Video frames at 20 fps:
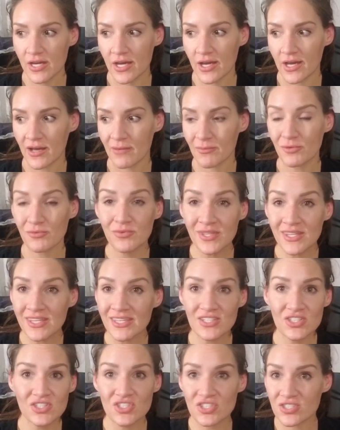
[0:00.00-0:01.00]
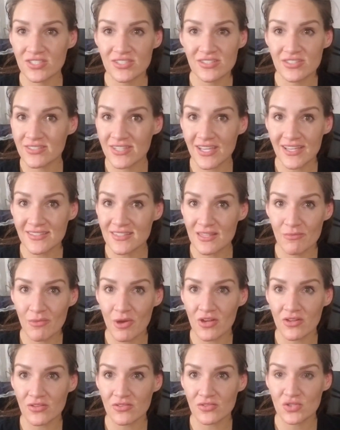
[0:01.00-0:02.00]
But really, test them
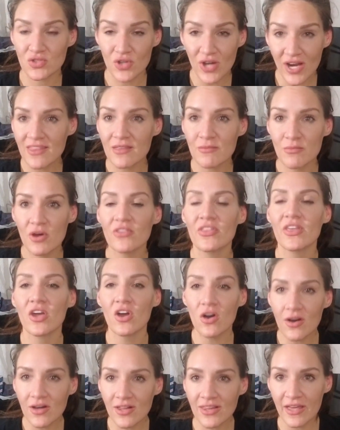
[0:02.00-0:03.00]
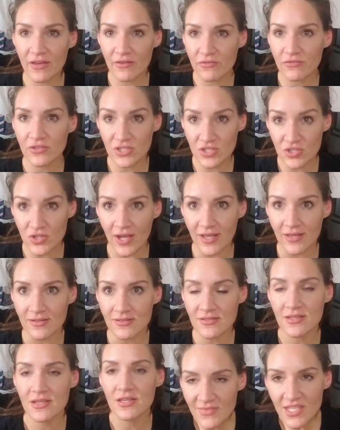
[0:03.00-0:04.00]
all. Try them all. They all have free
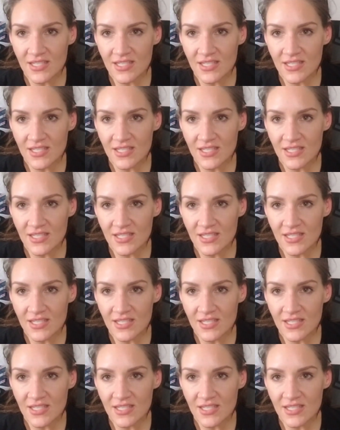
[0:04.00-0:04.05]
trials.